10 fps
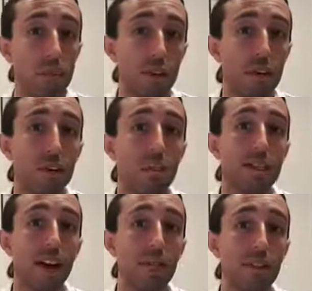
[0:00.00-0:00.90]
humans
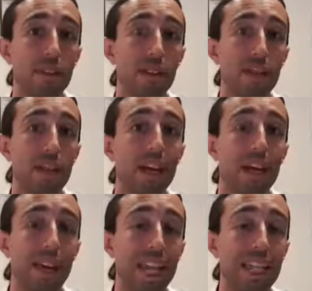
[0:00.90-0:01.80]
have for this
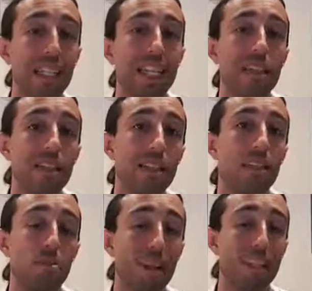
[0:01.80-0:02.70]
is that it doesn't
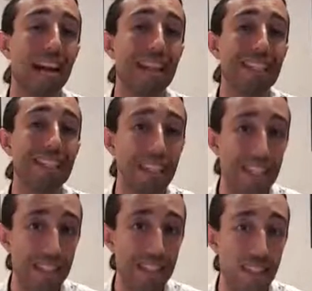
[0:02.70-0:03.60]
spread as
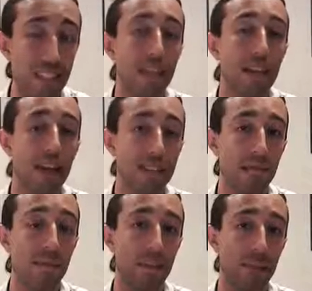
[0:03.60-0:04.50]
easily as something
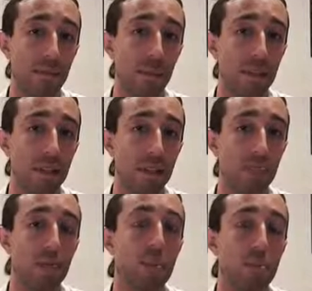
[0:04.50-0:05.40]
like influenza,
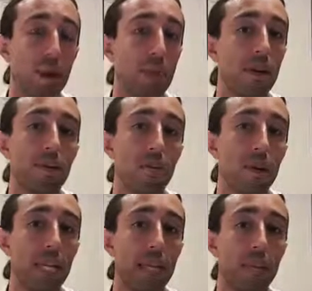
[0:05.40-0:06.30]
which would spread much more
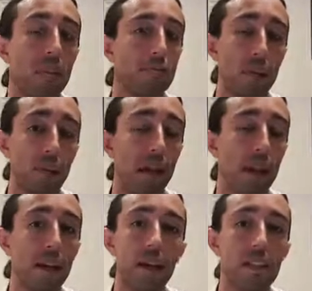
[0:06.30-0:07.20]
easily through the
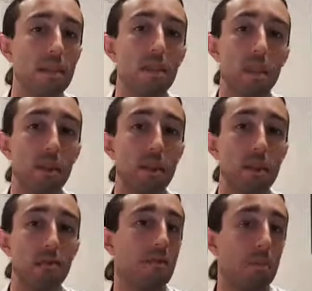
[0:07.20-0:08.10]
air, something that would
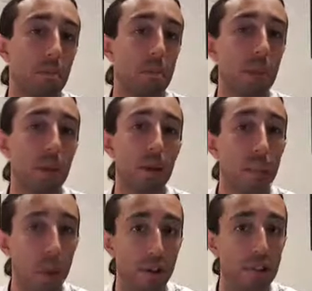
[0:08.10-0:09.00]
be near on
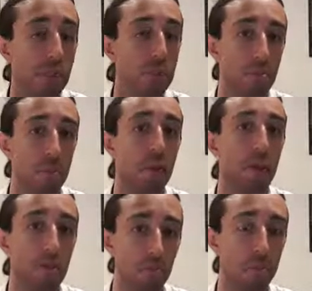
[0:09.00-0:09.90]
impossible to prevent
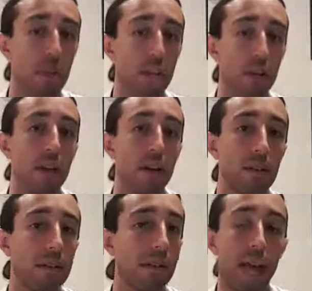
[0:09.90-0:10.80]
spreading around
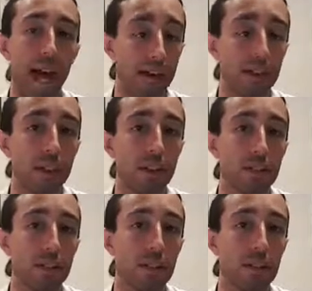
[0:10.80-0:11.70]
at a fast
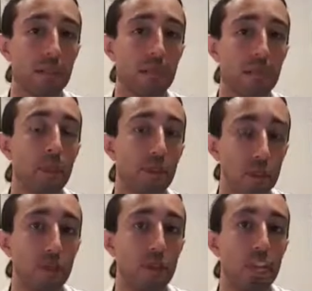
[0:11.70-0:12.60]
rate. The
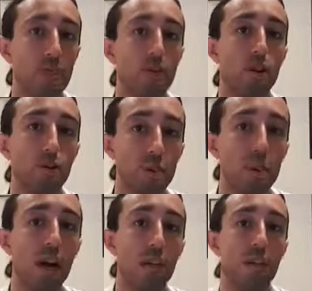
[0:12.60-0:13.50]
good thing is because we do
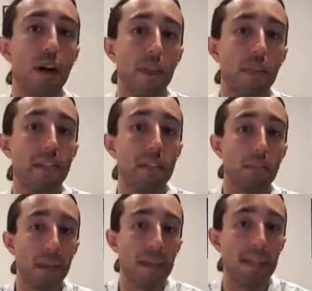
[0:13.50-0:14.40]
have other things in
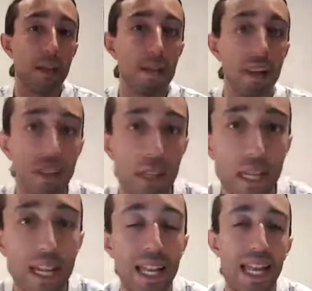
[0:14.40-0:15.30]
place and in measure,
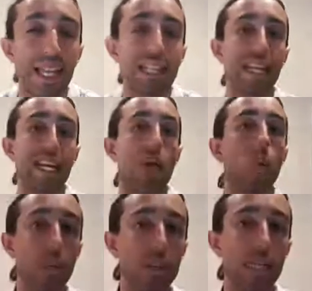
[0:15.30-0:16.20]
like say
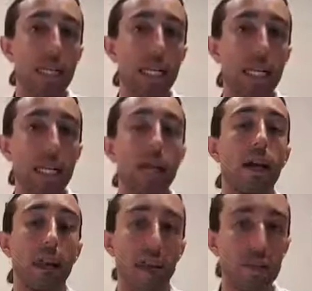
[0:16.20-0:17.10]
quarantining,
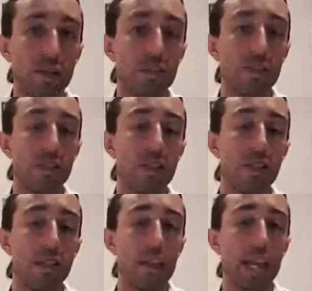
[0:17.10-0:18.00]
like social
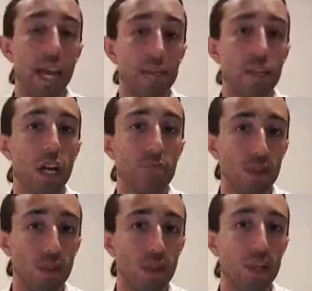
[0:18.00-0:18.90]
distancing, it should help to
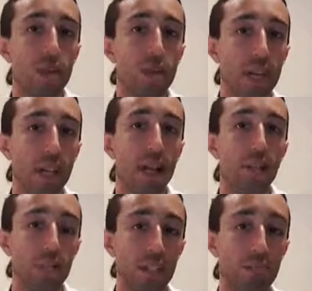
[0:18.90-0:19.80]
slow down
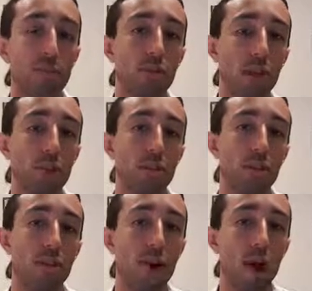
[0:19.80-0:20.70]
this progression
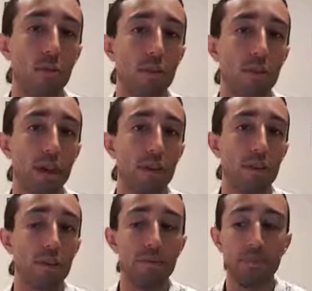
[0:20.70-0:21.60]
of the
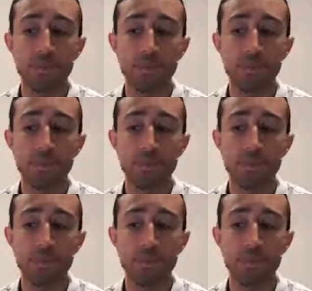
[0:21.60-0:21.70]
virus.